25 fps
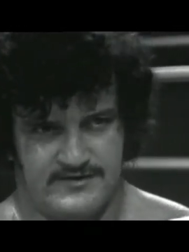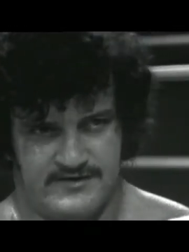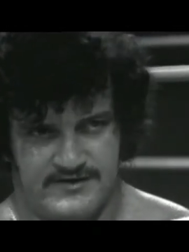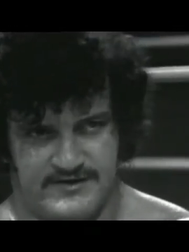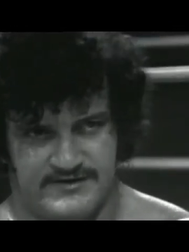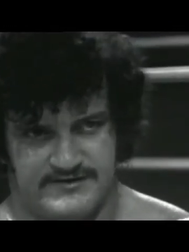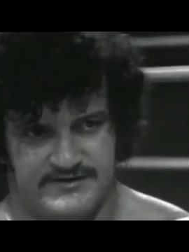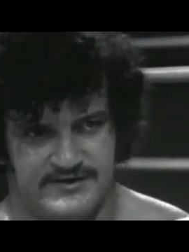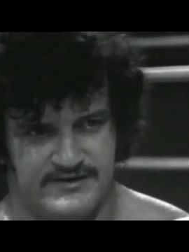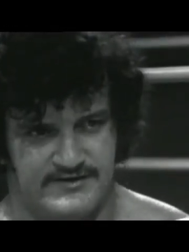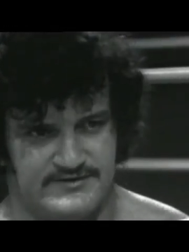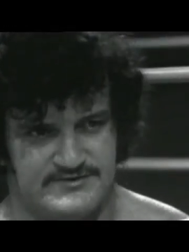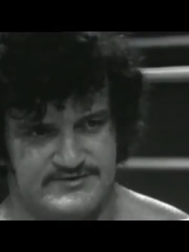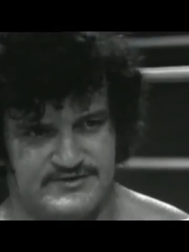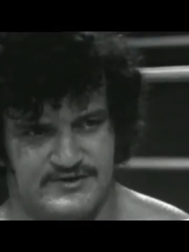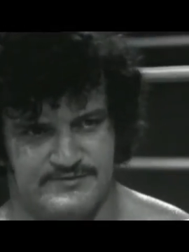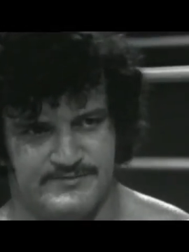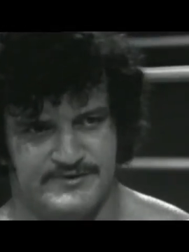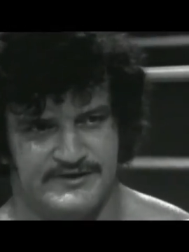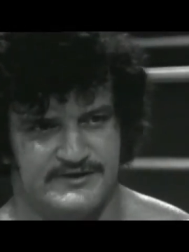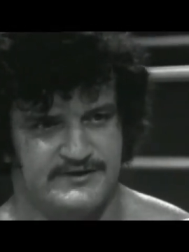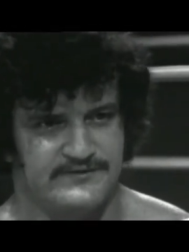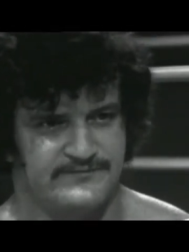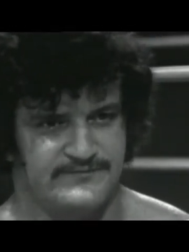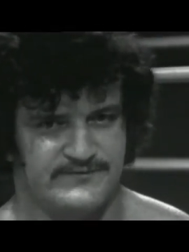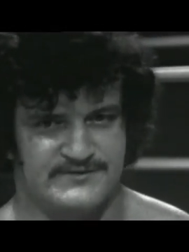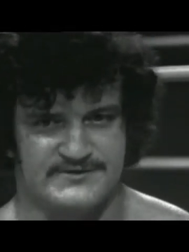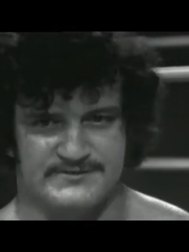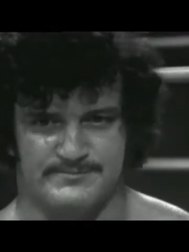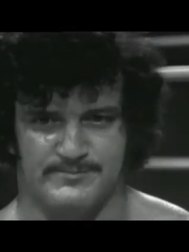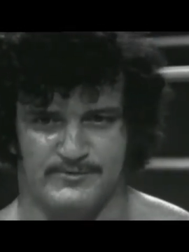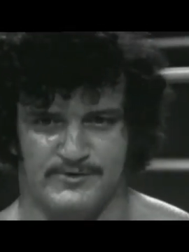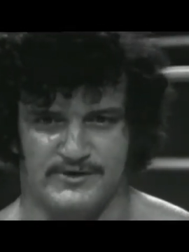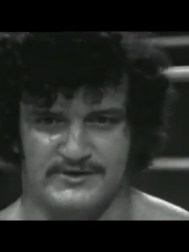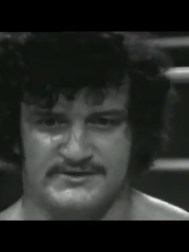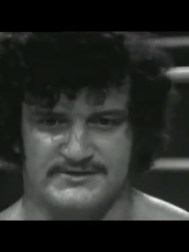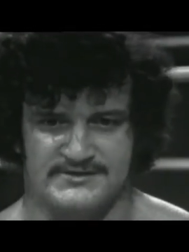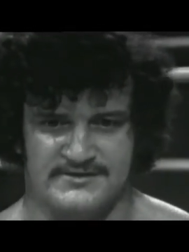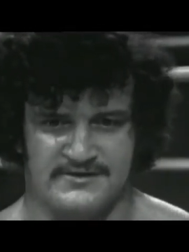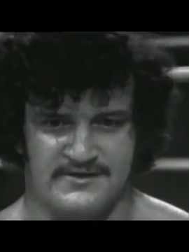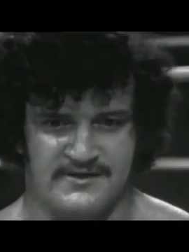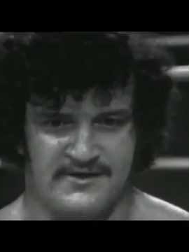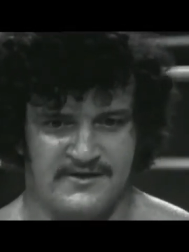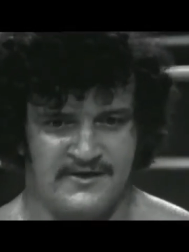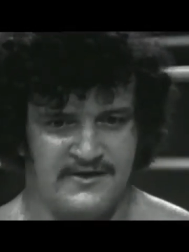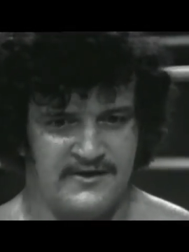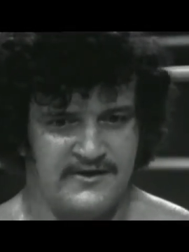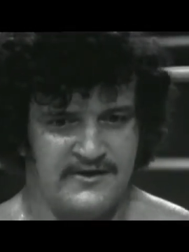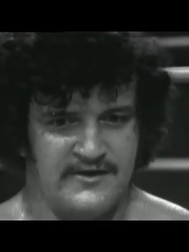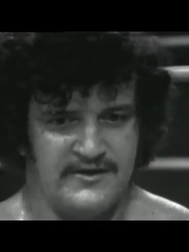entails so many different sports,
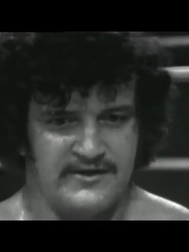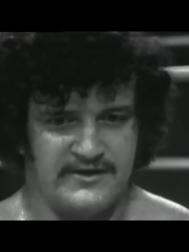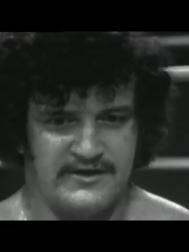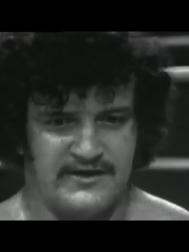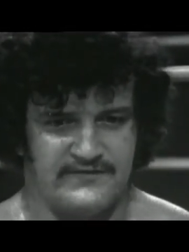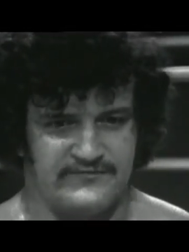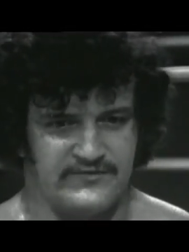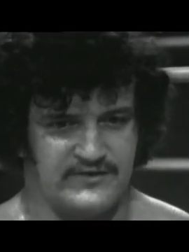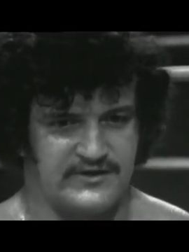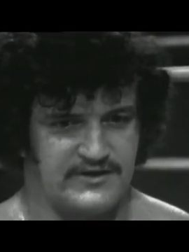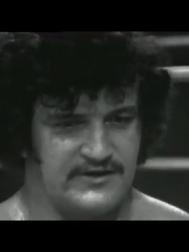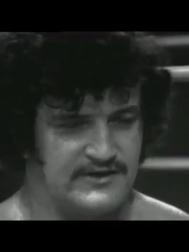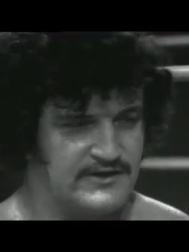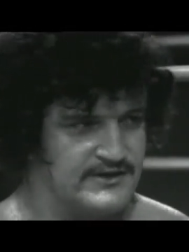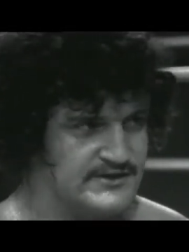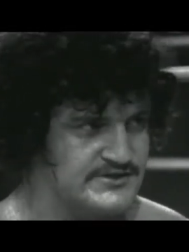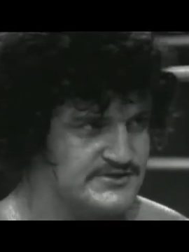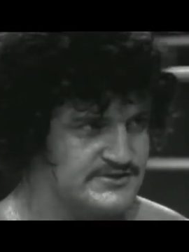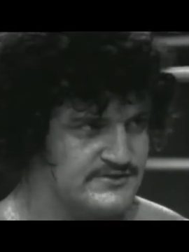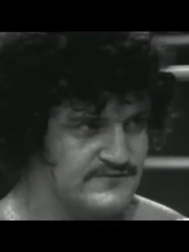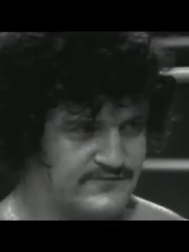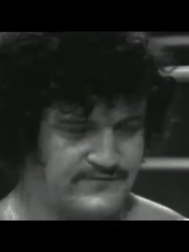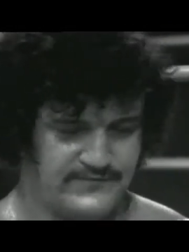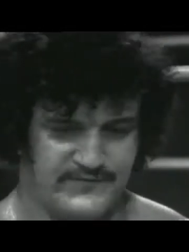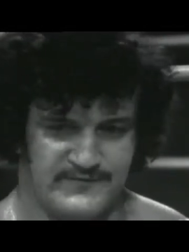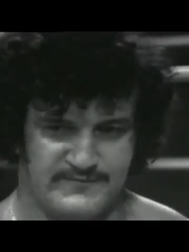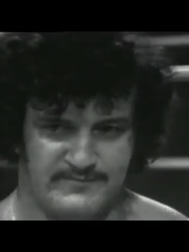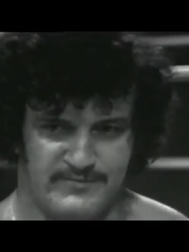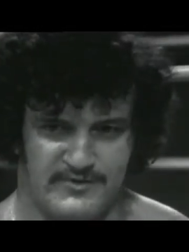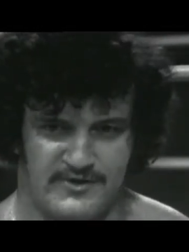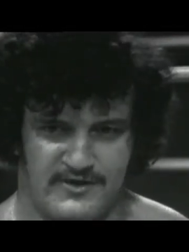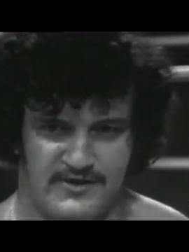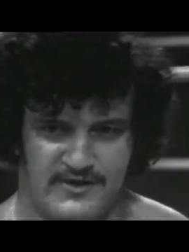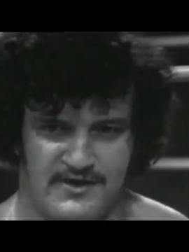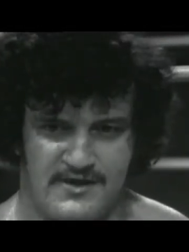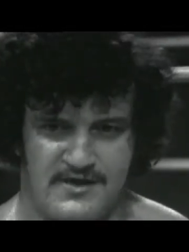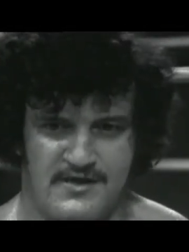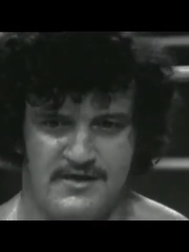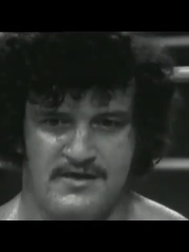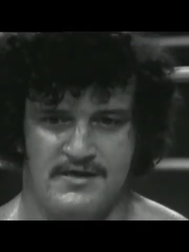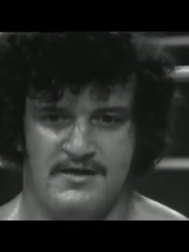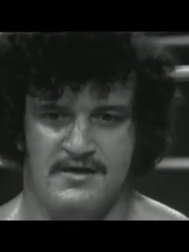you have the collision of football.